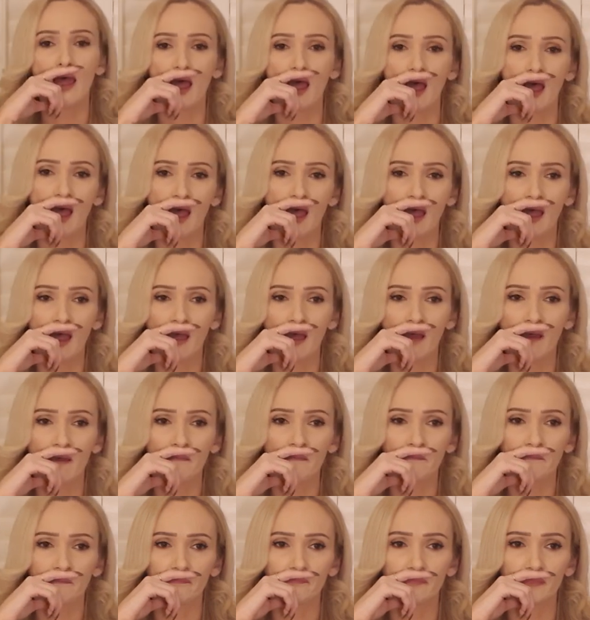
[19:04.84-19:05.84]

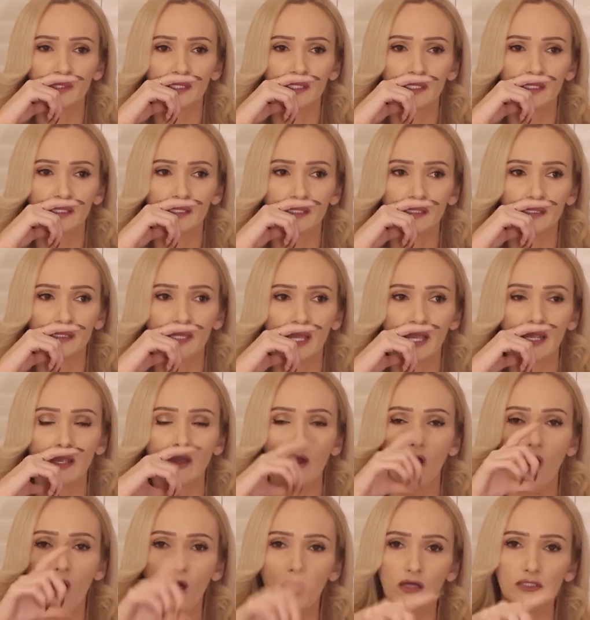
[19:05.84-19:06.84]
that
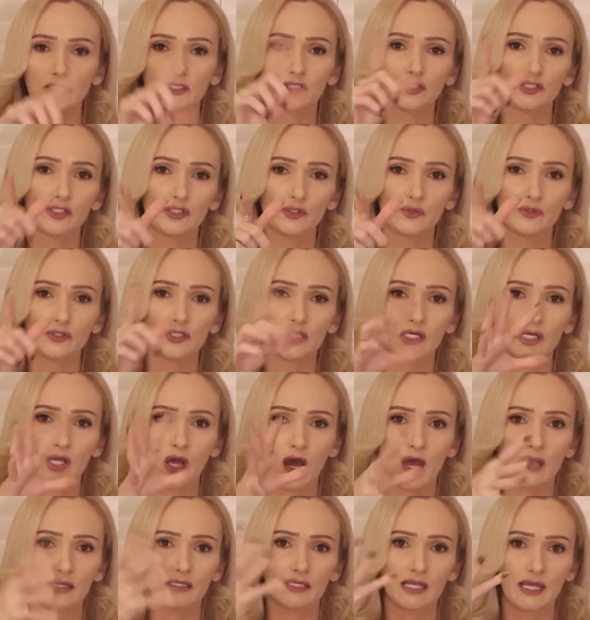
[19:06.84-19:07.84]
caused you to
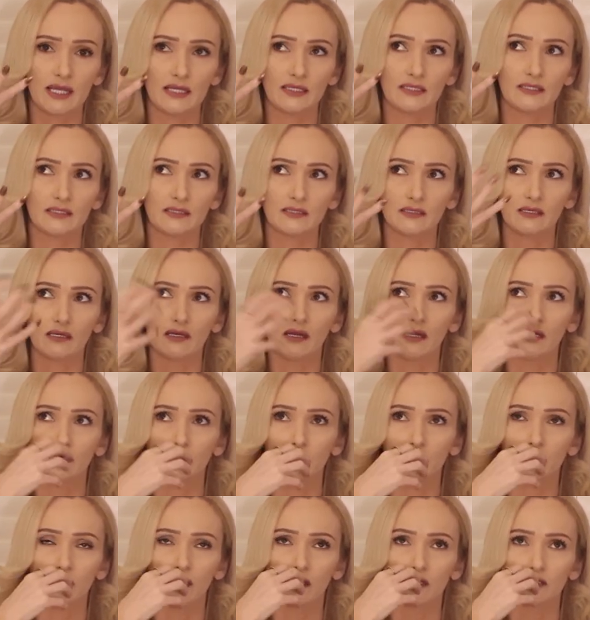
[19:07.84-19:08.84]
not get
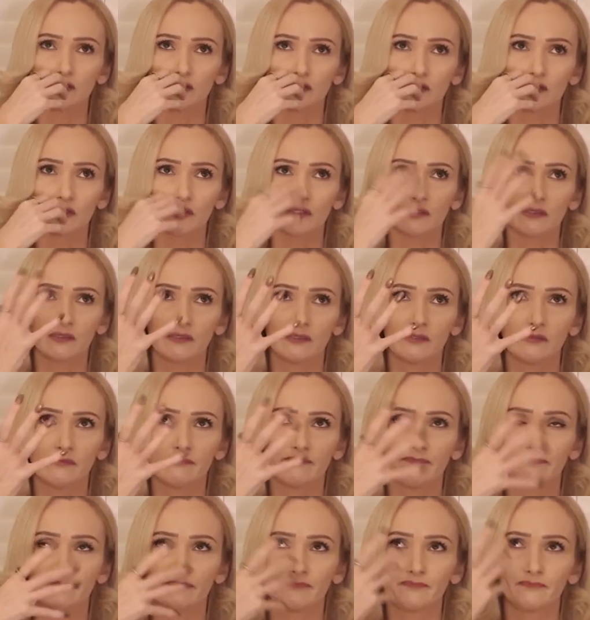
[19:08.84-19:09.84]
a
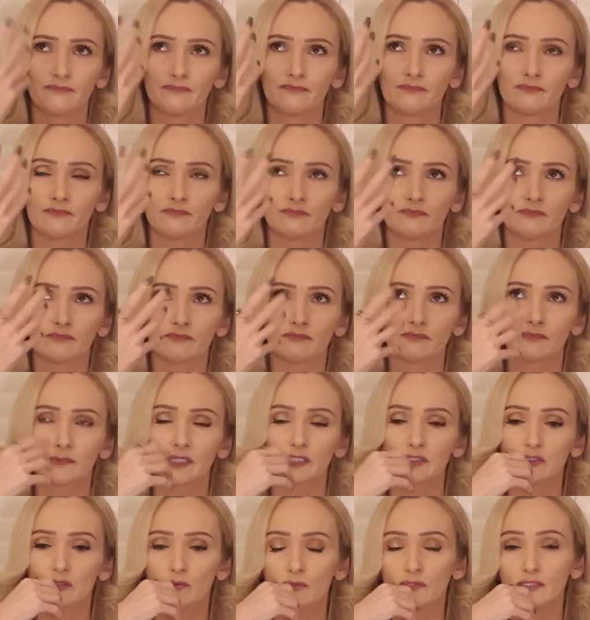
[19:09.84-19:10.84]
certain,
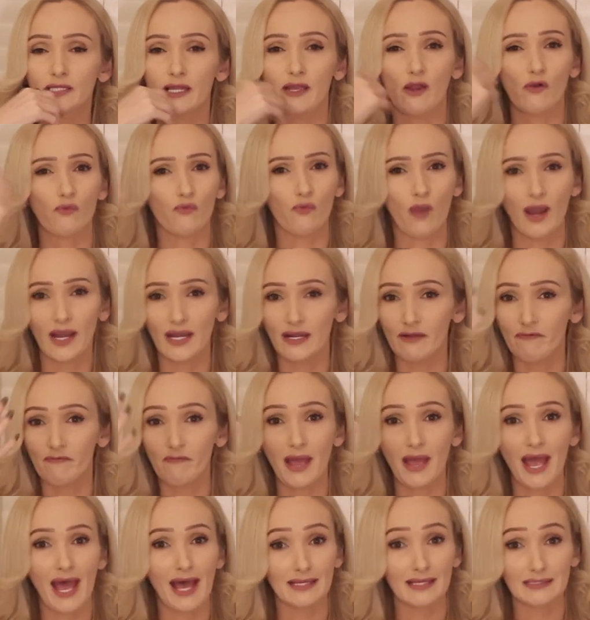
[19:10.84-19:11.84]
it's almost like a rite of
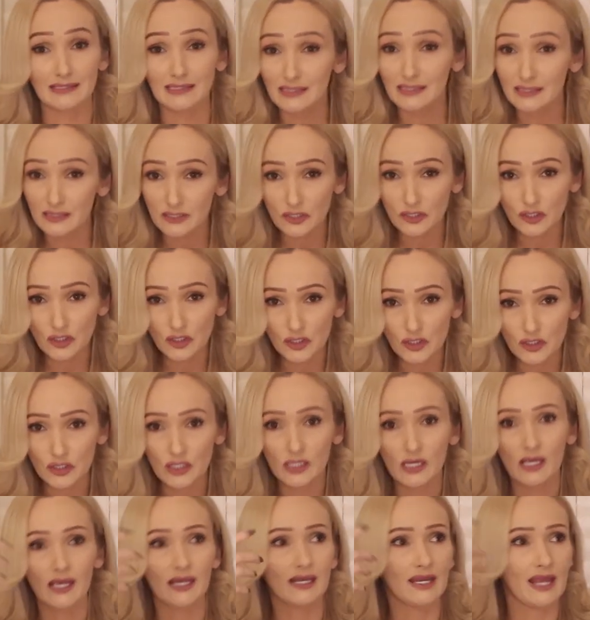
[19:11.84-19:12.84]
passage,
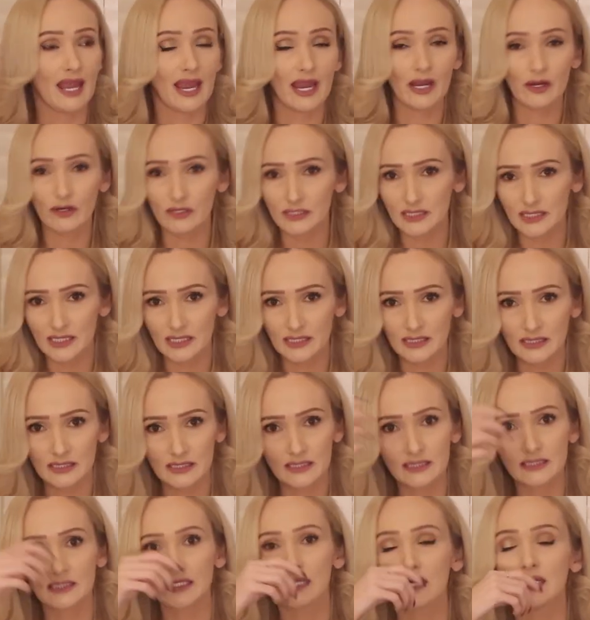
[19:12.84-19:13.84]

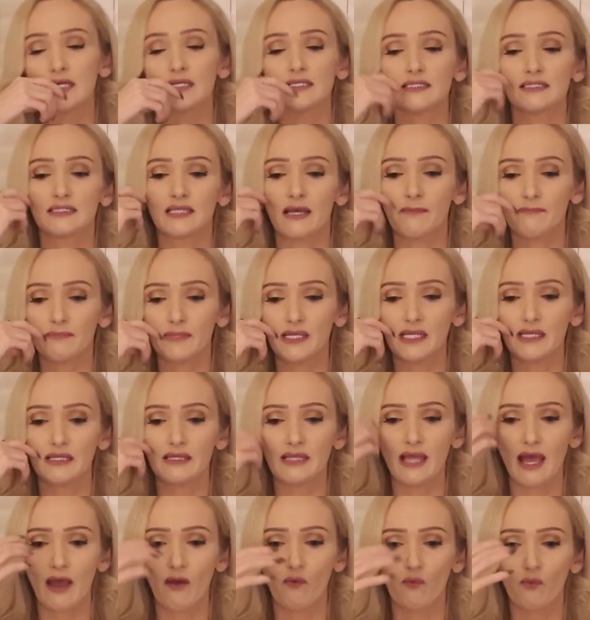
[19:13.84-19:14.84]
inheritance, something
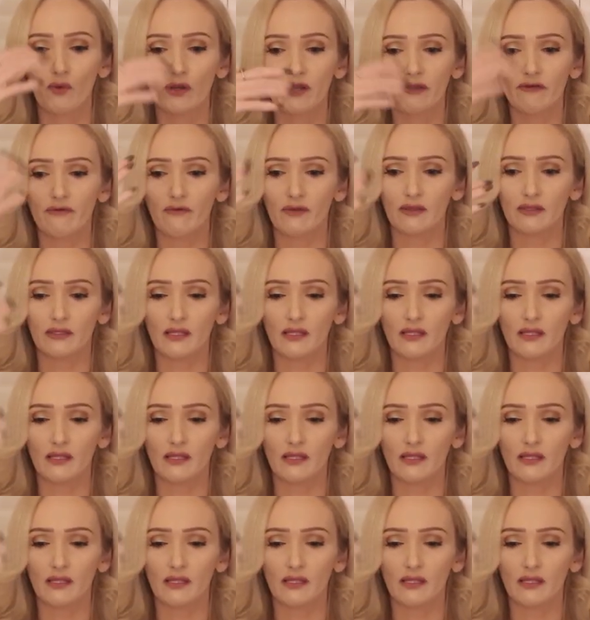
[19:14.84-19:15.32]
that would have,